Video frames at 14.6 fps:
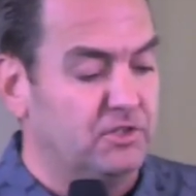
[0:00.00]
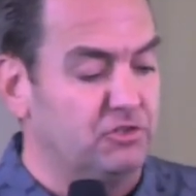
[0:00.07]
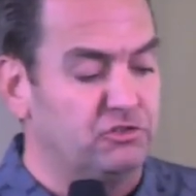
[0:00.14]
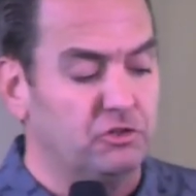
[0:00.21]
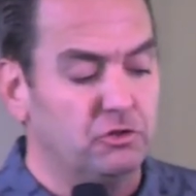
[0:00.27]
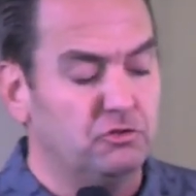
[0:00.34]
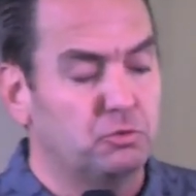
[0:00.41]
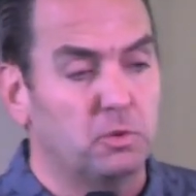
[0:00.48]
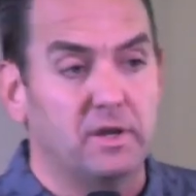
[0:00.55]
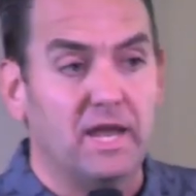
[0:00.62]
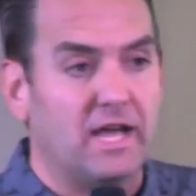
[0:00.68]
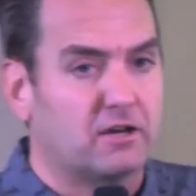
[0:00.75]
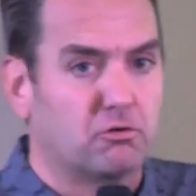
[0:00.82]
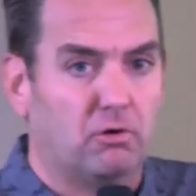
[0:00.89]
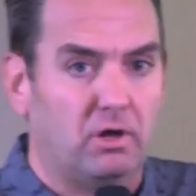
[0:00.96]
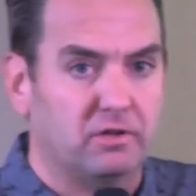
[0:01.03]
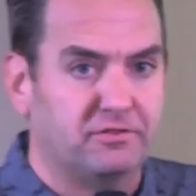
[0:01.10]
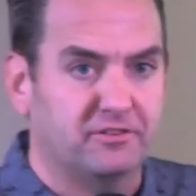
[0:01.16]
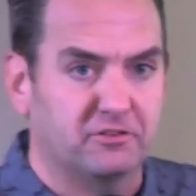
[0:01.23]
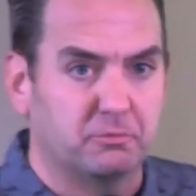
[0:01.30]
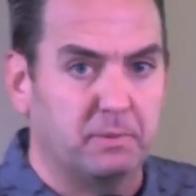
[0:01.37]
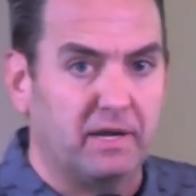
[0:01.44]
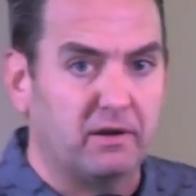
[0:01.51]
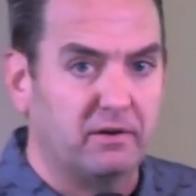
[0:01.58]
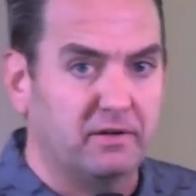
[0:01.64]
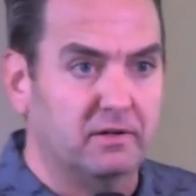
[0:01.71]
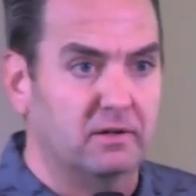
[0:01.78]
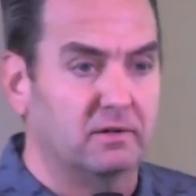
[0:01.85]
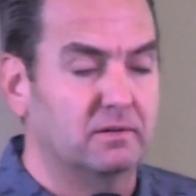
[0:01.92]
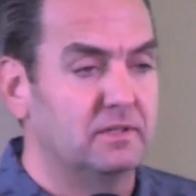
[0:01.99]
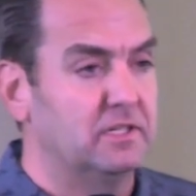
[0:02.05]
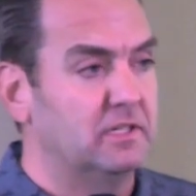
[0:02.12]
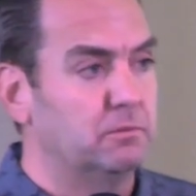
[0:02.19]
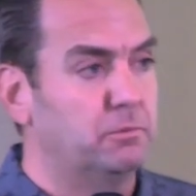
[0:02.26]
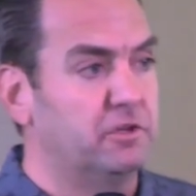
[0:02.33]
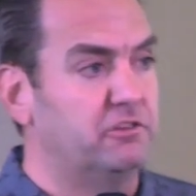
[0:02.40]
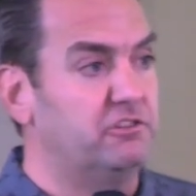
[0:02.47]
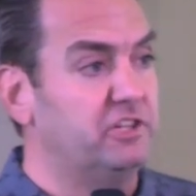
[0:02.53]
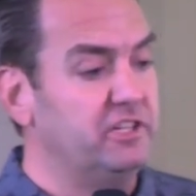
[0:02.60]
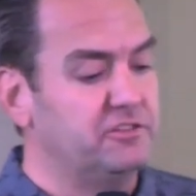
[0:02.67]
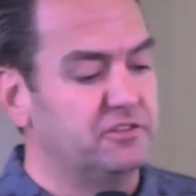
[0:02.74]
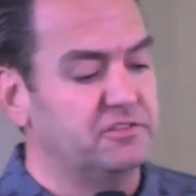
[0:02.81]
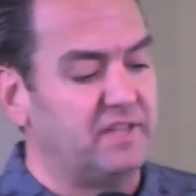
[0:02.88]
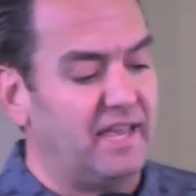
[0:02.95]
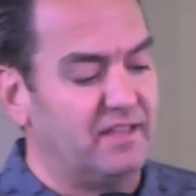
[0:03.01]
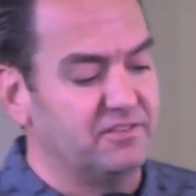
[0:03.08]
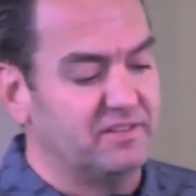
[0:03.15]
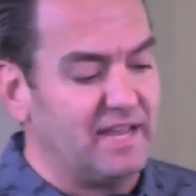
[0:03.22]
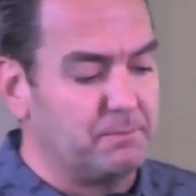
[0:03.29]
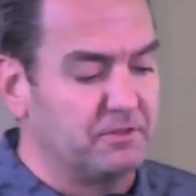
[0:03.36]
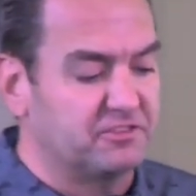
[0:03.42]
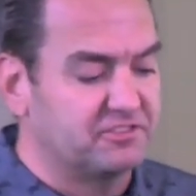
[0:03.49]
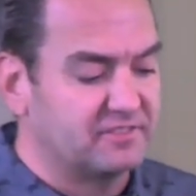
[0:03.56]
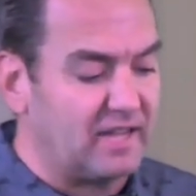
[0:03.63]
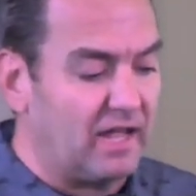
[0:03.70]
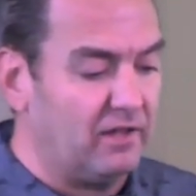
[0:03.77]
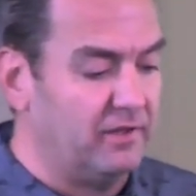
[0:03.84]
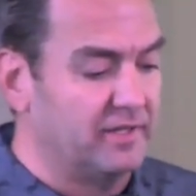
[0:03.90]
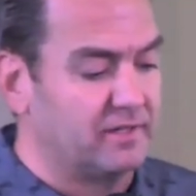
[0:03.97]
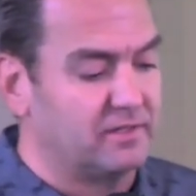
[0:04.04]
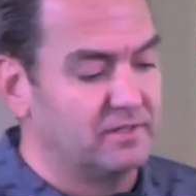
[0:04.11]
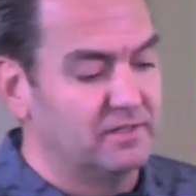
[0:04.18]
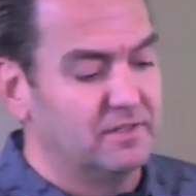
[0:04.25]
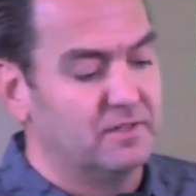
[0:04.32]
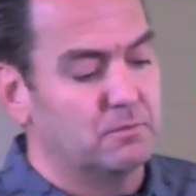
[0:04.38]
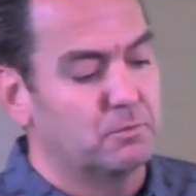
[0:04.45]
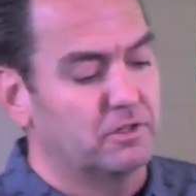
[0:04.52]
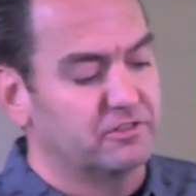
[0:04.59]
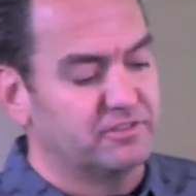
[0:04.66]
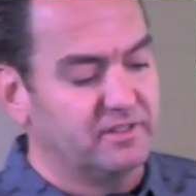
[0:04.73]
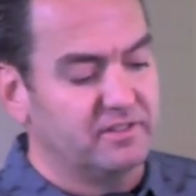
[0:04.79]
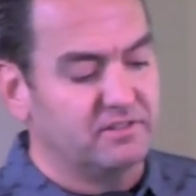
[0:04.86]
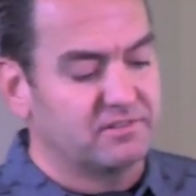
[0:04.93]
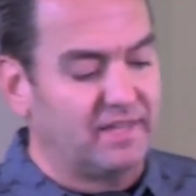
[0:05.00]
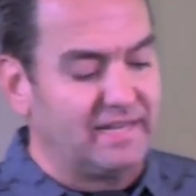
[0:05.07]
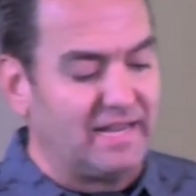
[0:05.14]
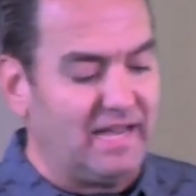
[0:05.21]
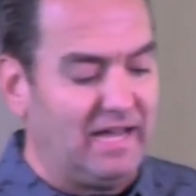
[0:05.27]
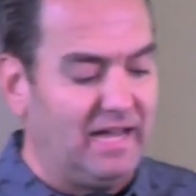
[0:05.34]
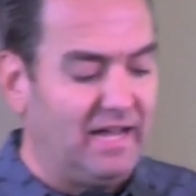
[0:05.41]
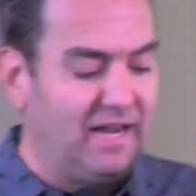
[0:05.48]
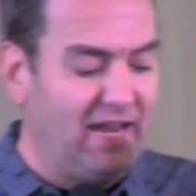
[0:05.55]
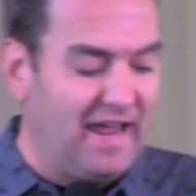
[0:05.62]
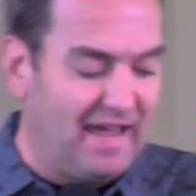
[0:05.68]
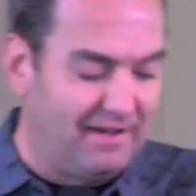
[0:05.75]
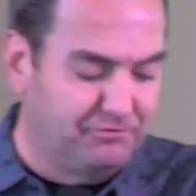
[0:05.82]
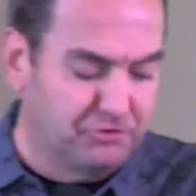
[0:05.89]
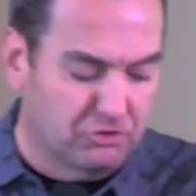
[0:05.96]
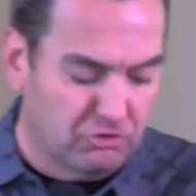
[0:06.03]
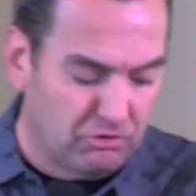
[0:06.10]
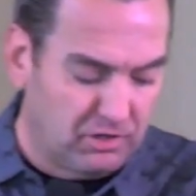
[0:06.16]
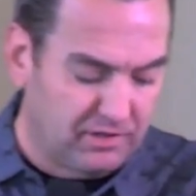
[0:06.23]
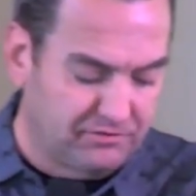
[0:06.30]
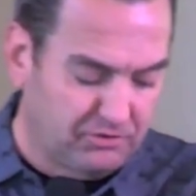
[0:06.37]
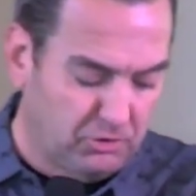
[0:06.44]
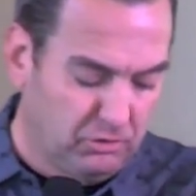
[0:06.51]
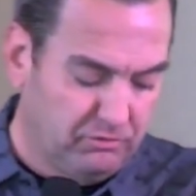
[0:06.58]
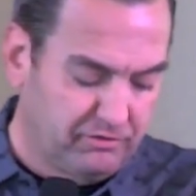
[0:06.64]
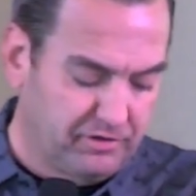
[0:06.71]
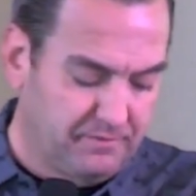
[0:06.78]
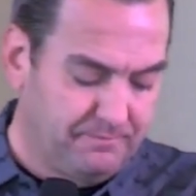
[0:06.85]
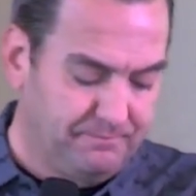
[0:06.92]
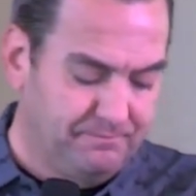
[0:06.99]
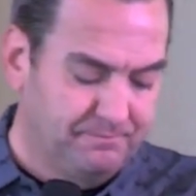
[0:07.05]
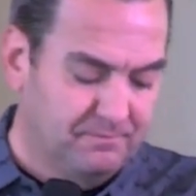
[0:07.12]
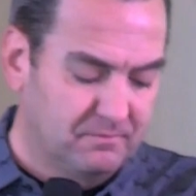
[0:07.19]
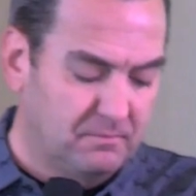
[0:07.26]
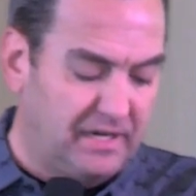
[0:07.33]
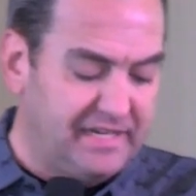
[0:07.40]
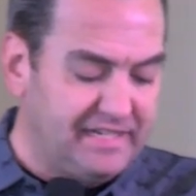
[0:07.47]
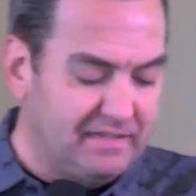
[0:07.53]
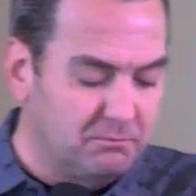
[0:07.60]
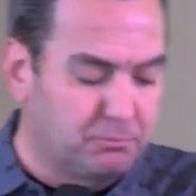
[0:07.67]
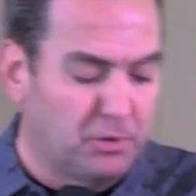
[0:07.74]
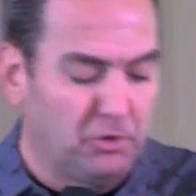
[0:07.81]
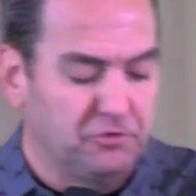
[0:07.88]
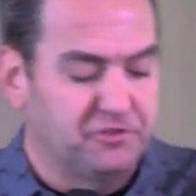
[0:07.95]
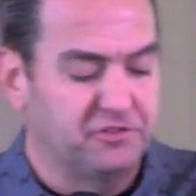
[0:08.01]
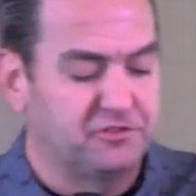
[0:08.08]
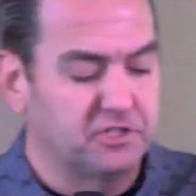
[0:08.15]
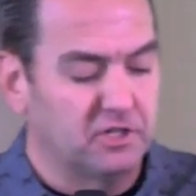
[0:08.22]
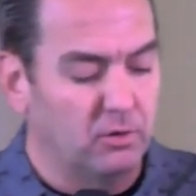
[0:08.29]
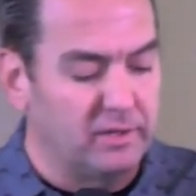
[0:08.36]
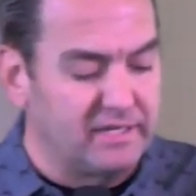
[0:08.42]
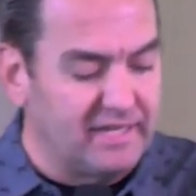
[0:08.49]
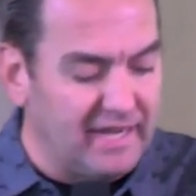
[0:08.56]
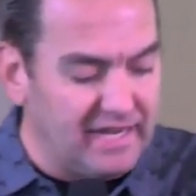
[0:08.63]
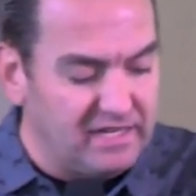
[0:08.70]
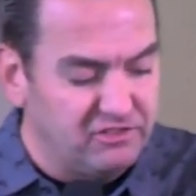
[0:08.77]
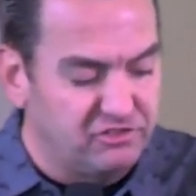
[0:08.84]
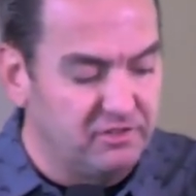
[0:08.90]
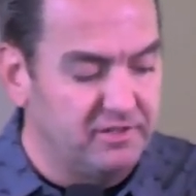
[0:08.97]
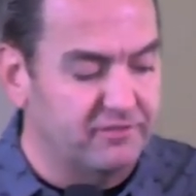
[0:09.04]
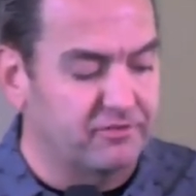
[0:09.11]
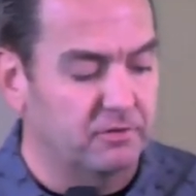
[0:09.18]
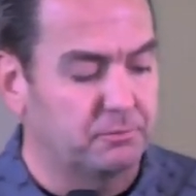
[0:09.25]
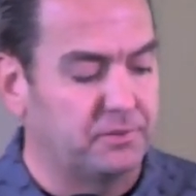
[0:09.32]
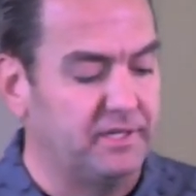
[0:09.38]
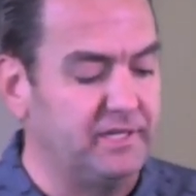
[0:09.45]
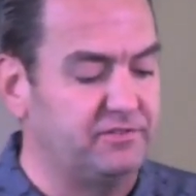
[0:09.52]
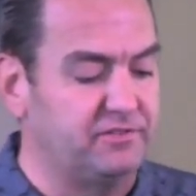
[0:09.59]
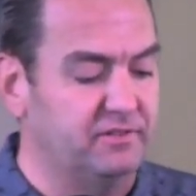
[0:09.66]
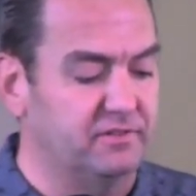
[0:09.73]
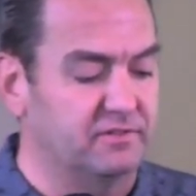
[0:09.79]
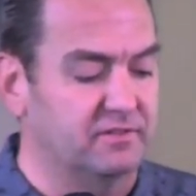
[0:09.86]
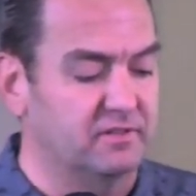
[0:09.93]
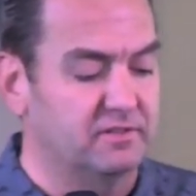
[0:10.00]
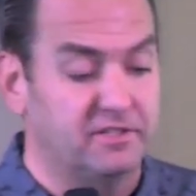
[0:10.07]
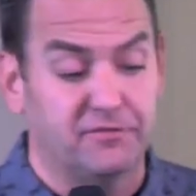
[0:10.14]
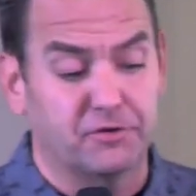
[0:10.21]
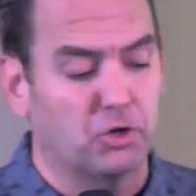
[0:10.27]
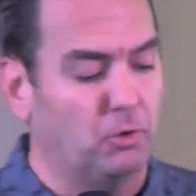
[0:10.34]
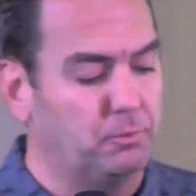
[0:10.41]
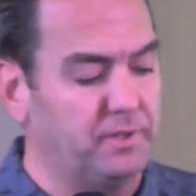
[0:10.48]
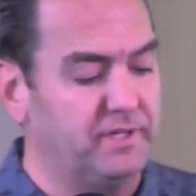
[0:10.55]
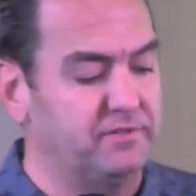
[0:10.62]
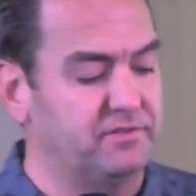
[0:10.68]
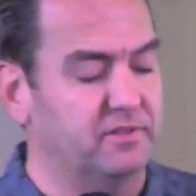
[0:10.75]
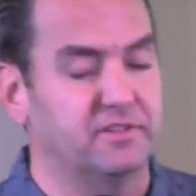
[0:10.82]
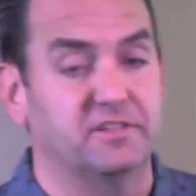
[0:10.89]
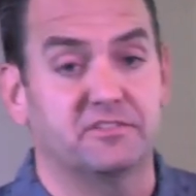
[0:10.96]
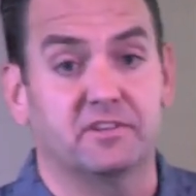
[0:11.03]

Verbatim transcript: The Jews would not cross this barrier, but Jesus, as an apostolic person is like, I have to cross over. My impulse is to go engage in different places, difficult places.